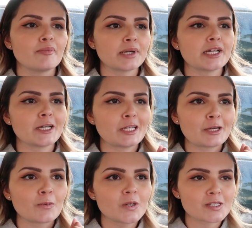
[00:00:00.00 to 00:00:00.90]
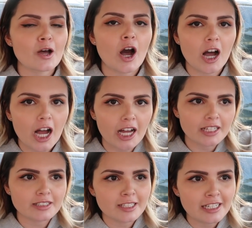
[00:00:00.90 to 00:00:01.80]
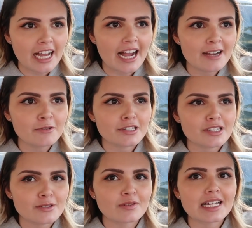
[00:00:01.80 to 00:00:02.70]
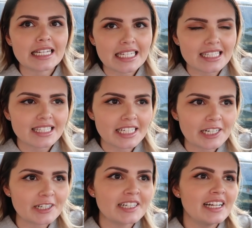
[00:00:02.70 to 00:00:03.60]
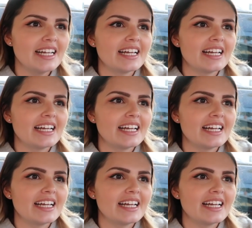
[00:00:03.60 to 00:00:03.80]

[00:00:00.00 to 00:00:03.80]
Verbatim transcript: but it was hot. I was sweating in there.